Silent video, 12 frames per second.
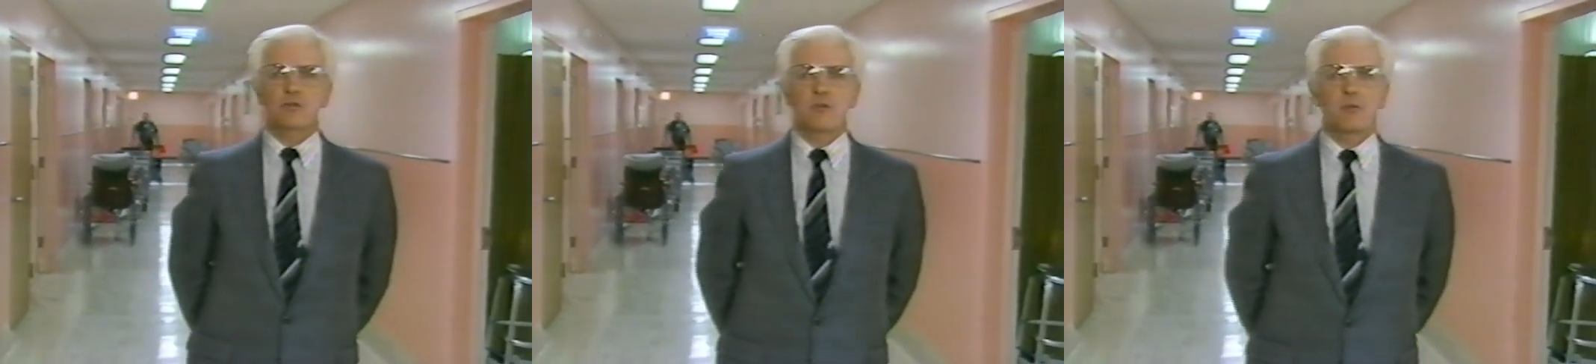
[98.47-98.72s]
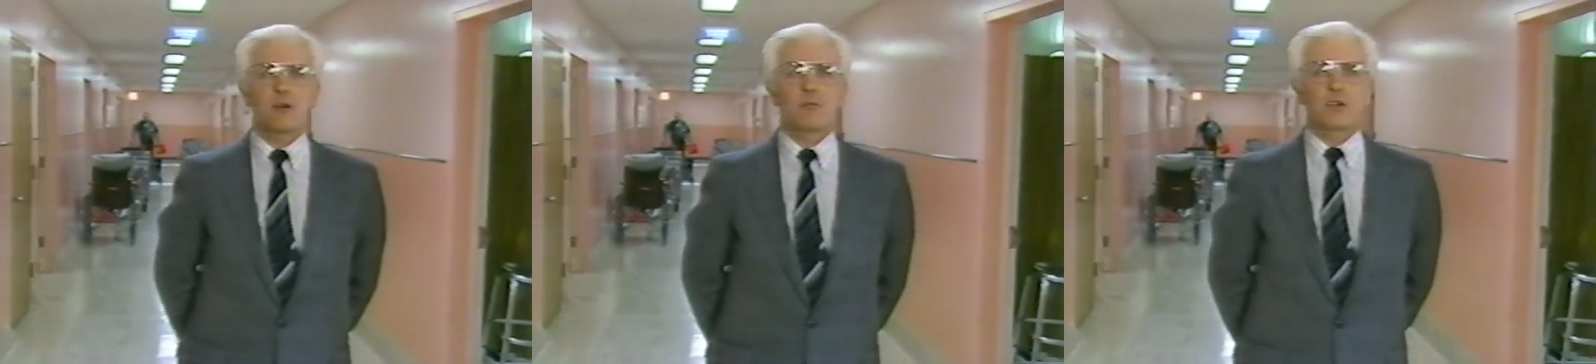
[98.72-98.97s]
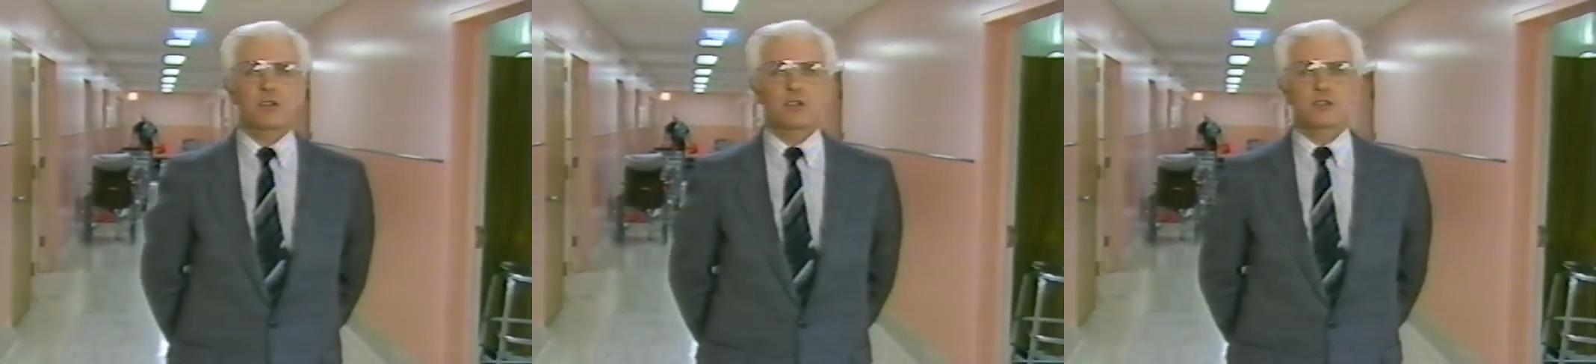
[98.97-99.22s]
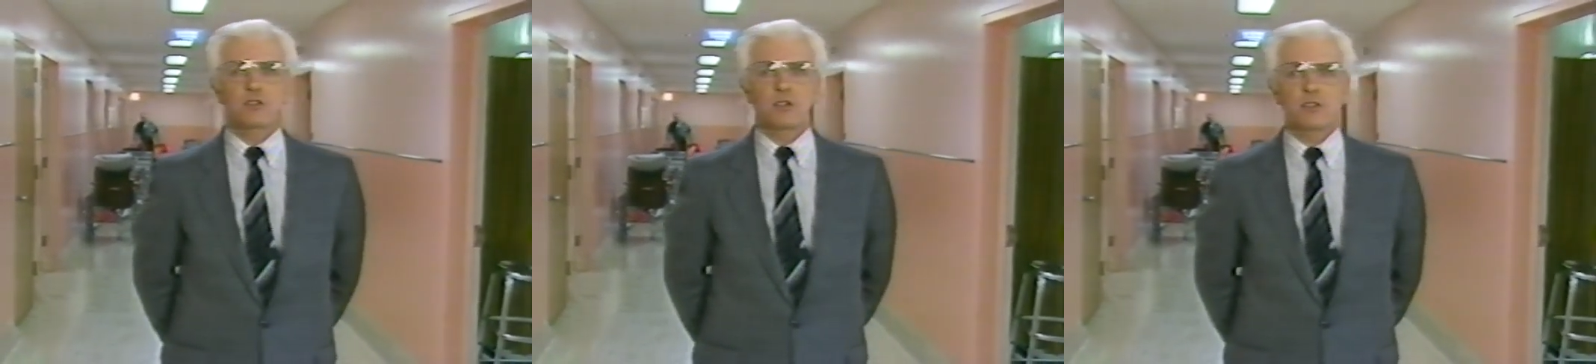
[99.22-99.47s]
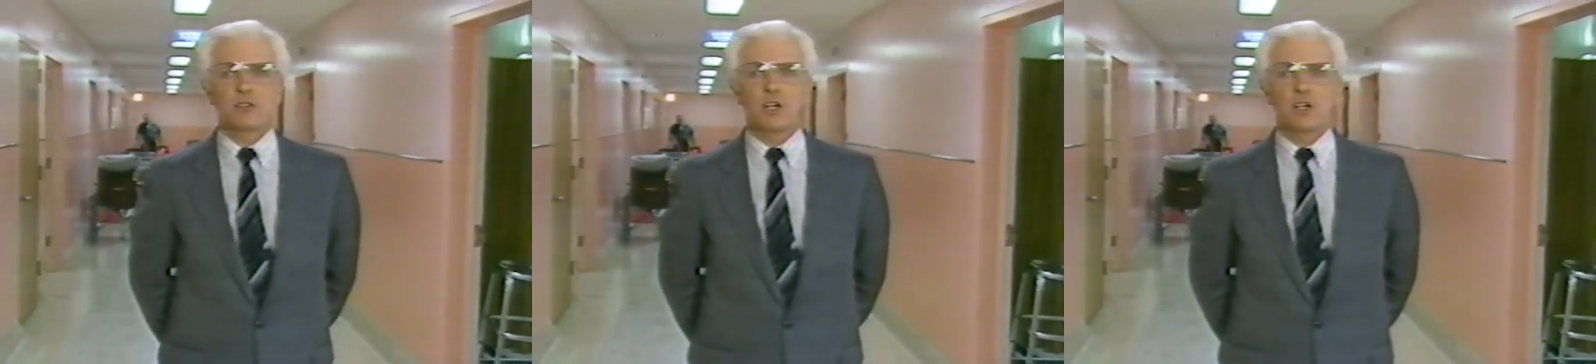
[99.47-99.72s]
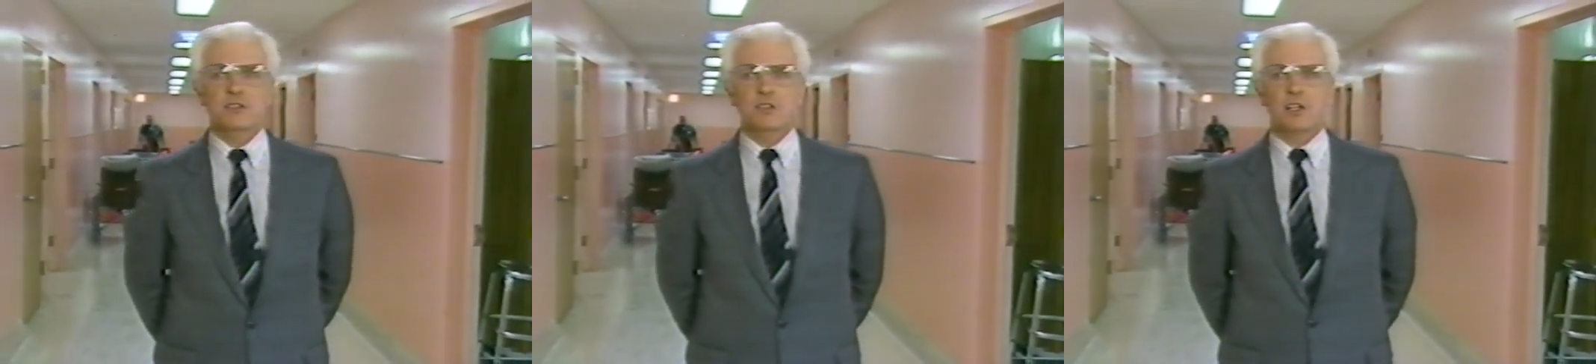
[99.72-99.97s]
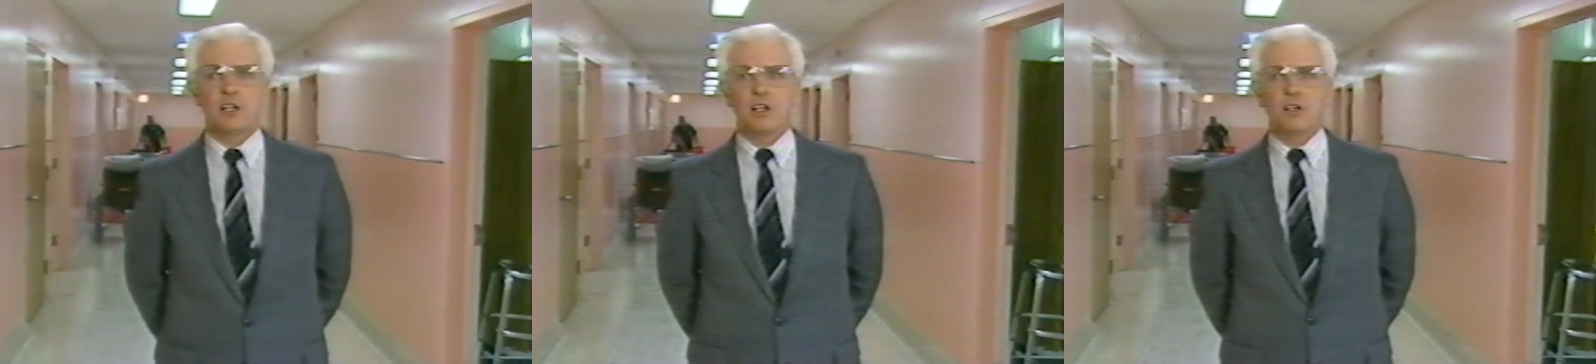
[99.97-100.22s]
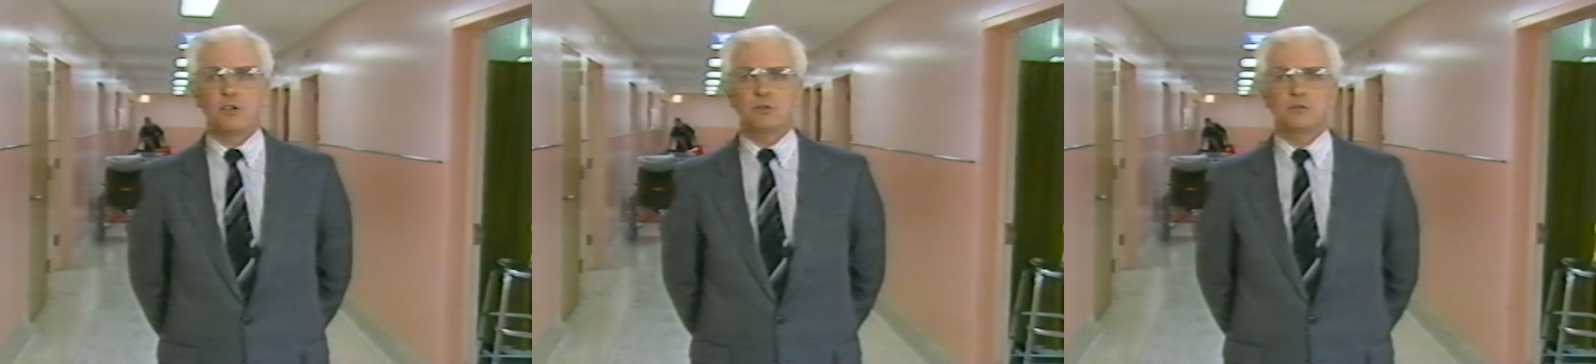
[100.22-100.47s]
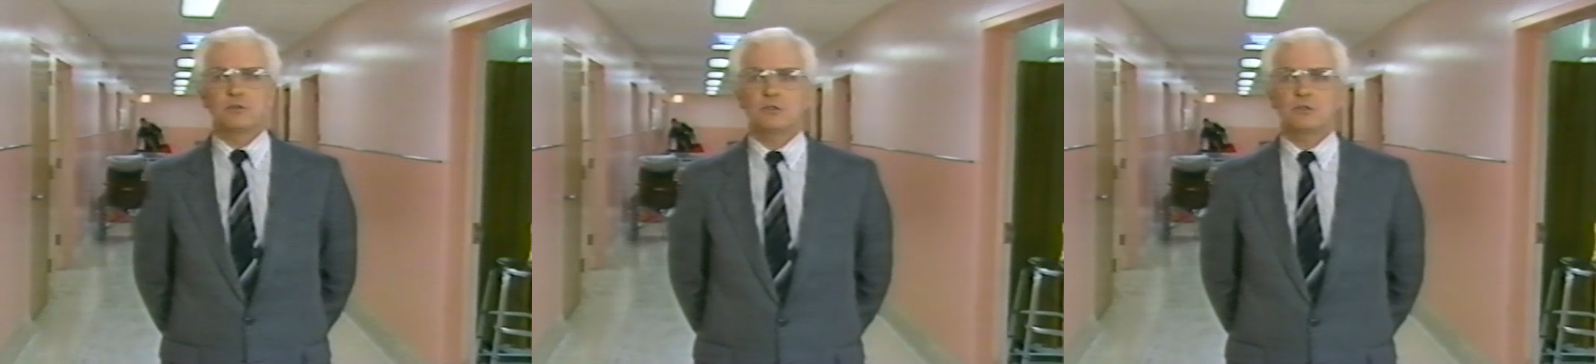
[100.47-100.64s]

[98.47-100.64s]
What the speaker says: remember that you are not alone.